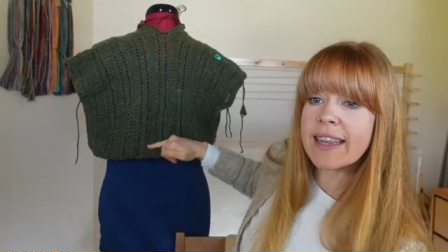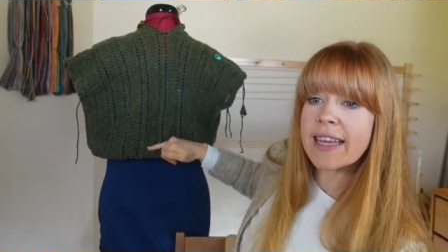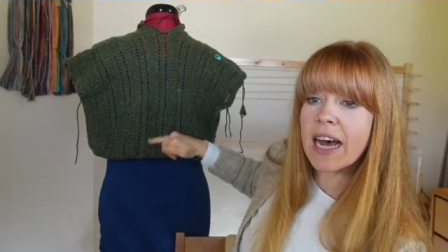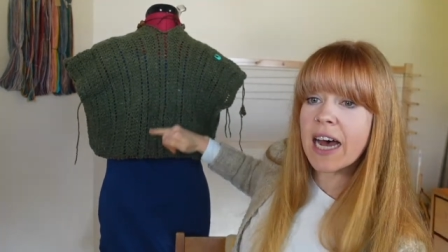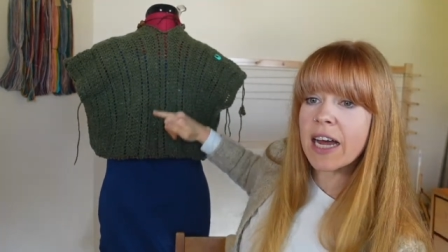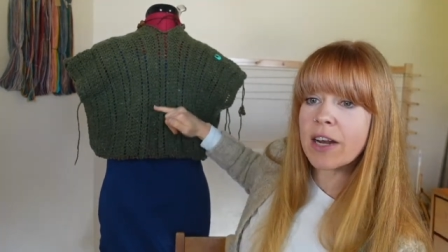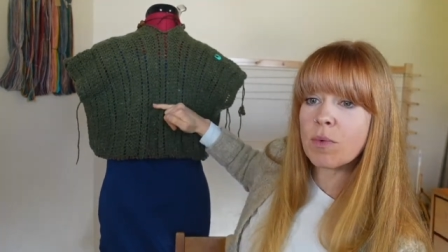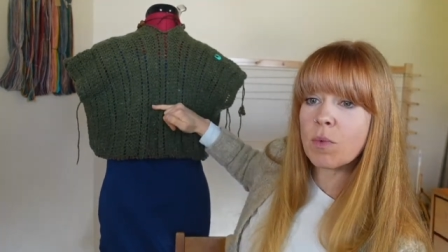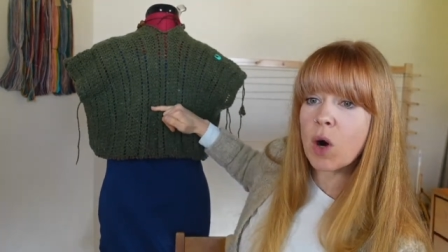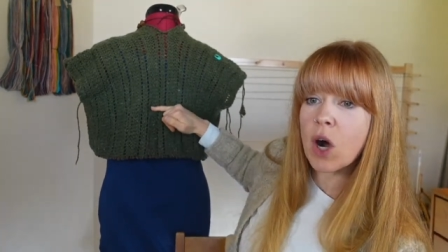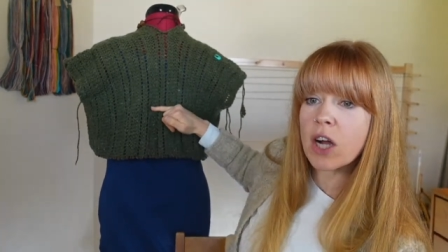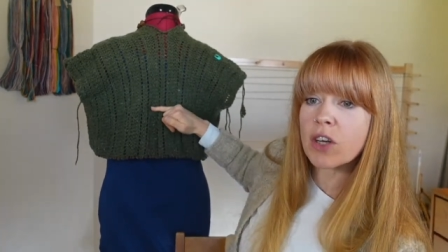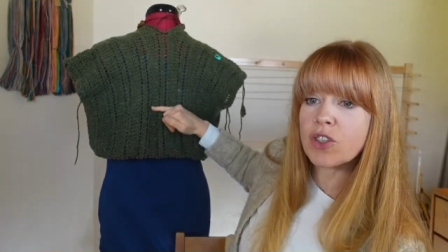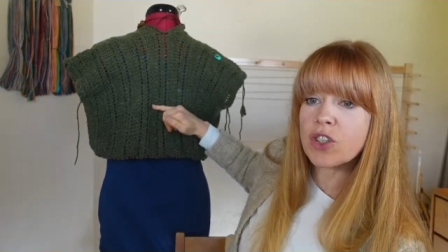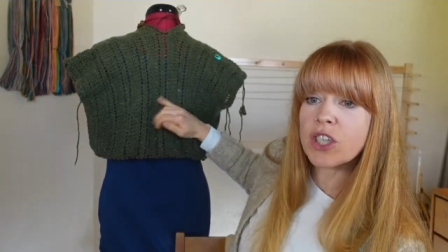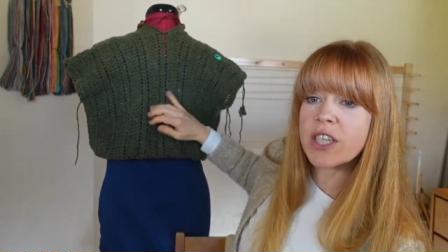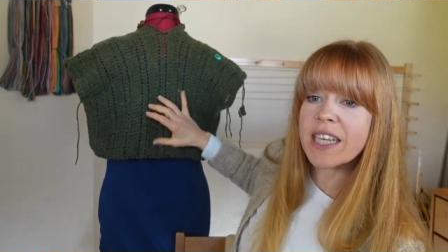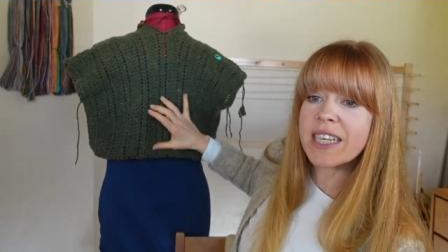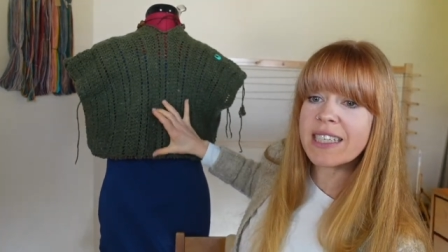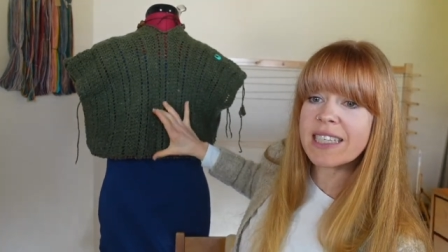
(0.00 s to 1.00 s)
and the
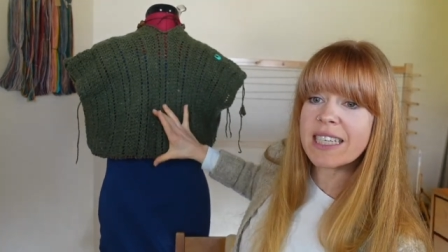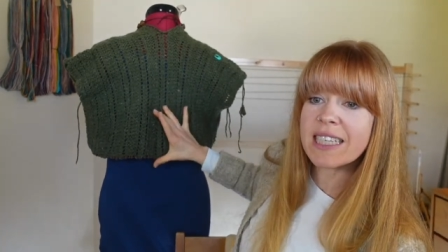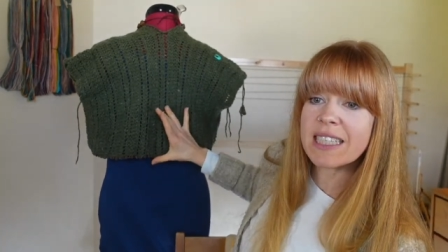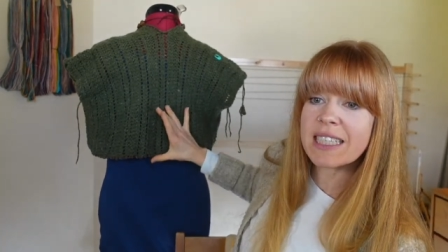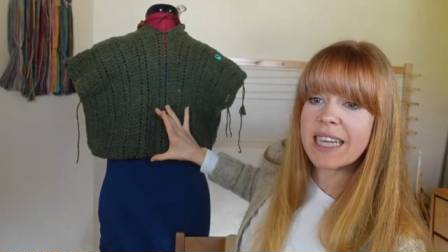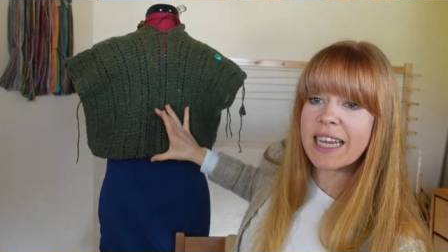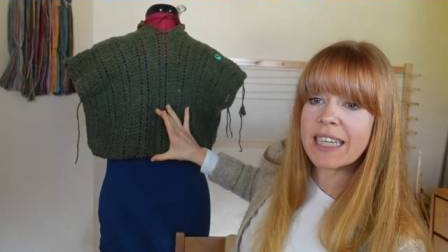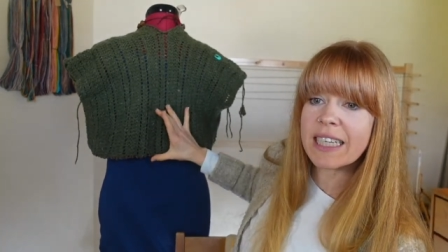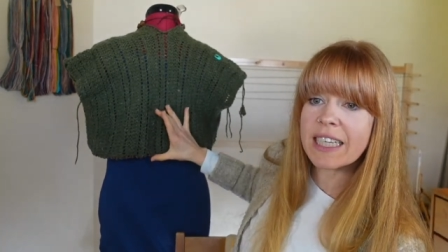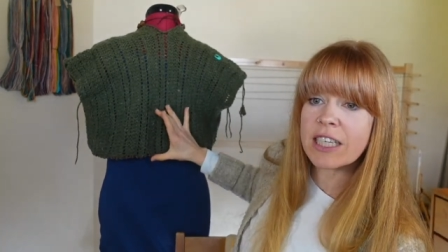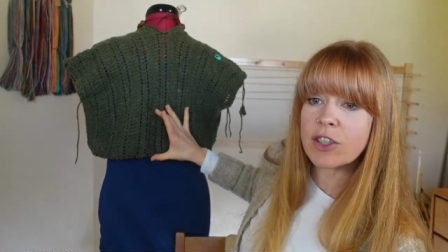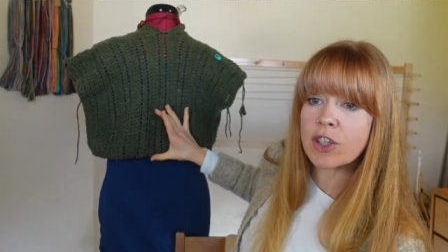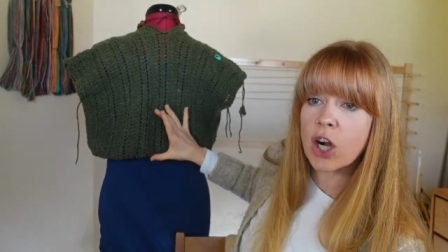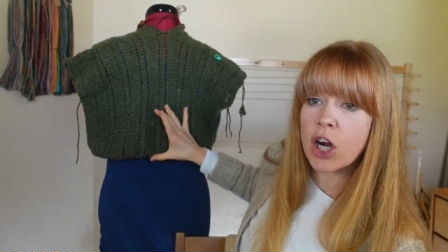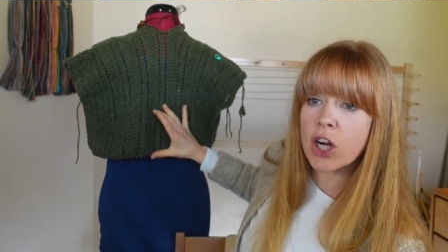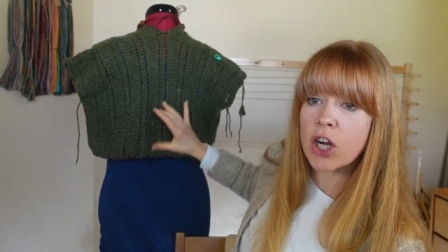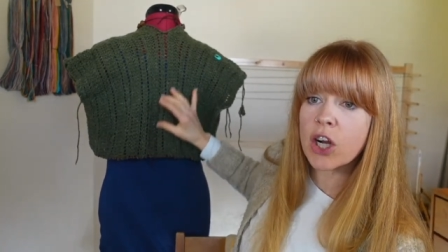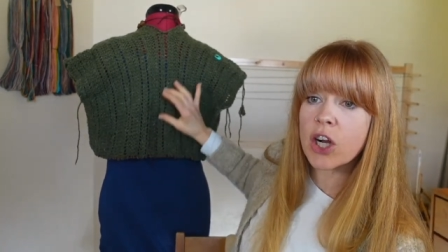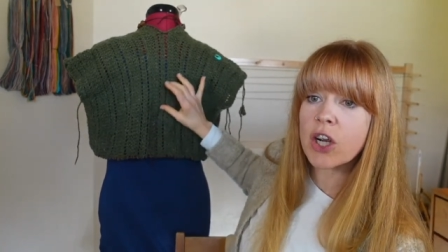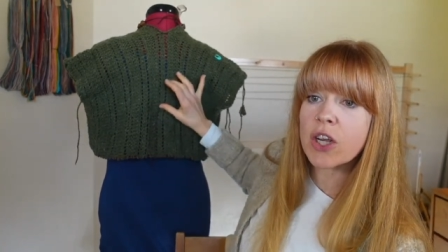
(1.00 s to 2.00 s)
unwashed. This is slightly
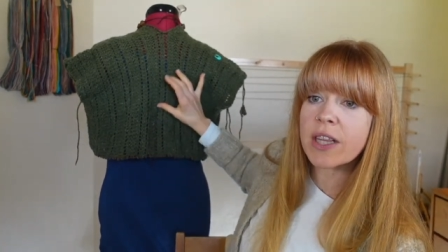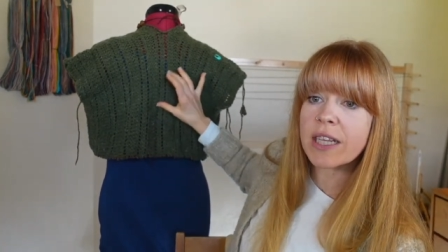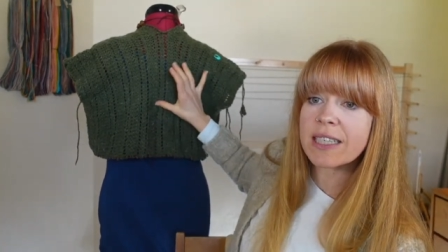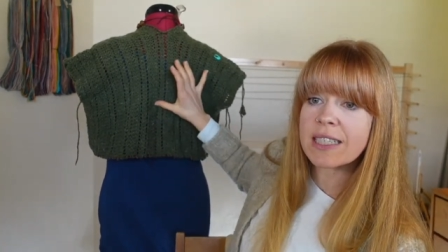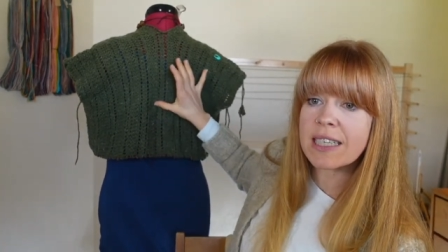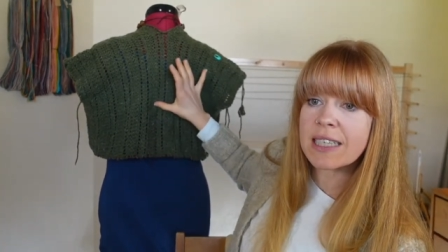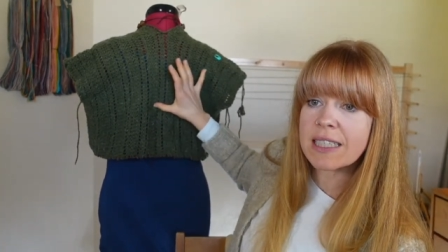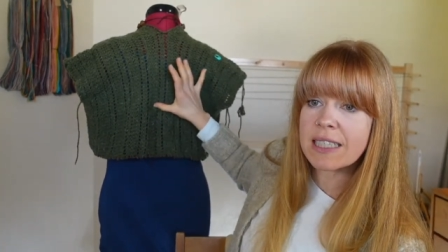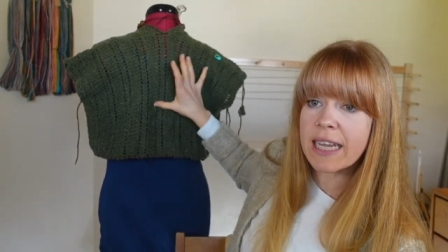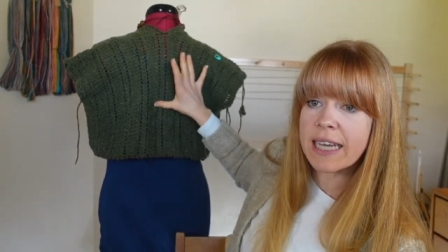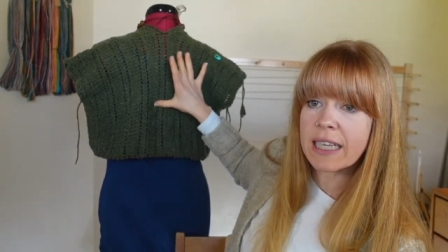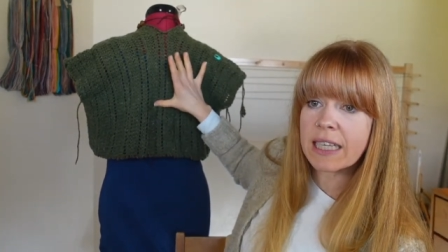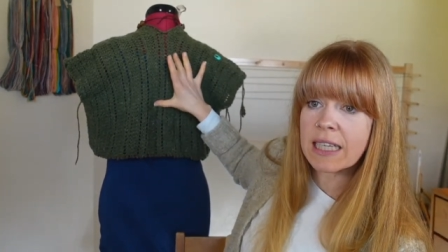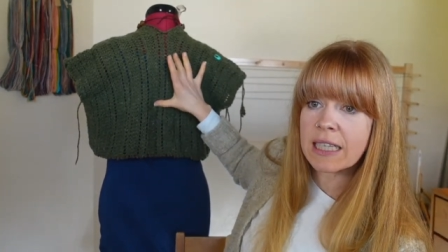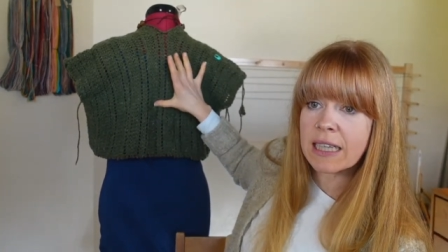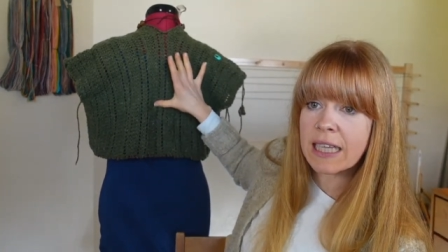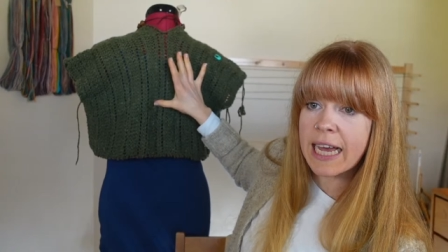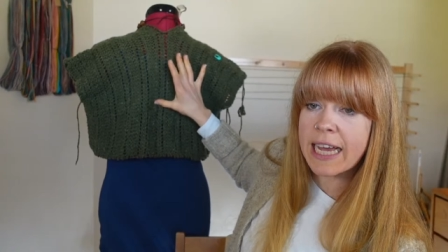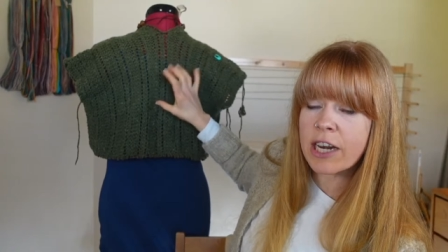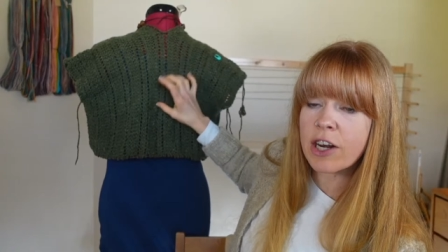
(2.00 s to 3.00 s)
darker, this is
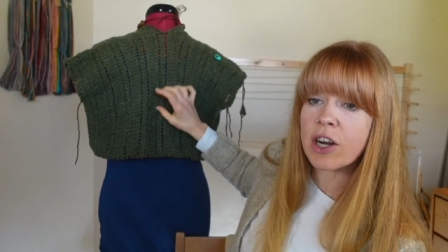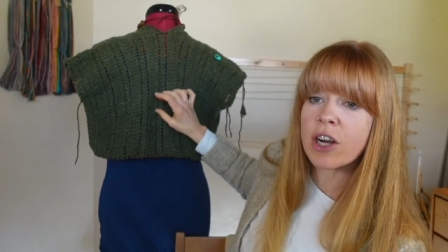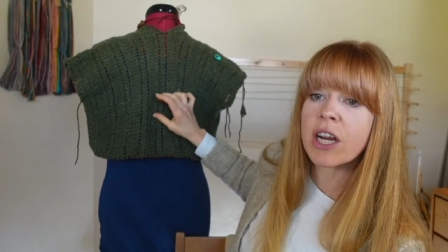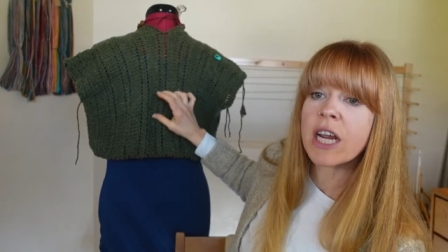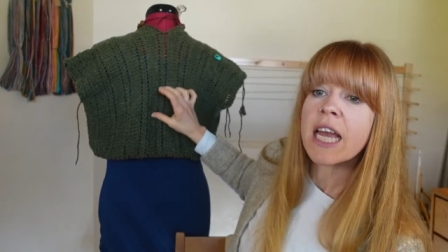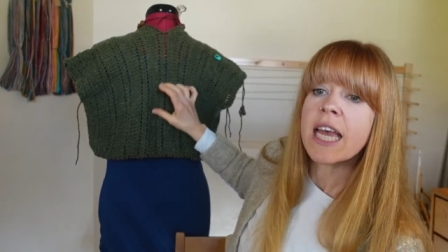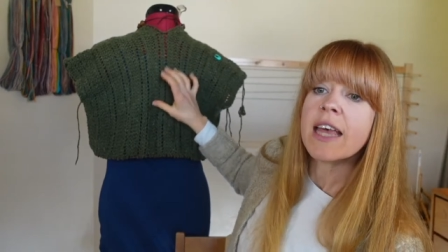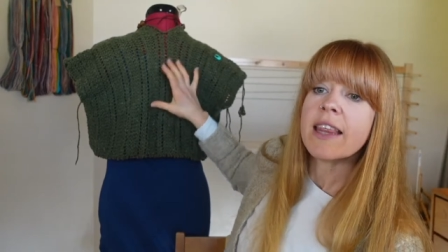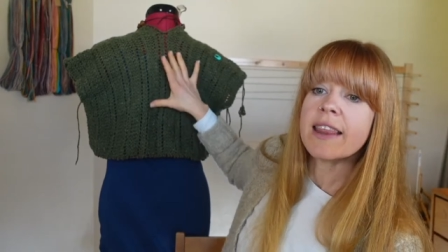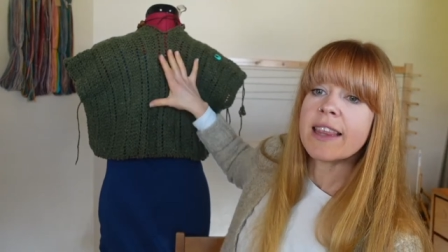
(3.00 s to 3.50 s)
slightly lighter,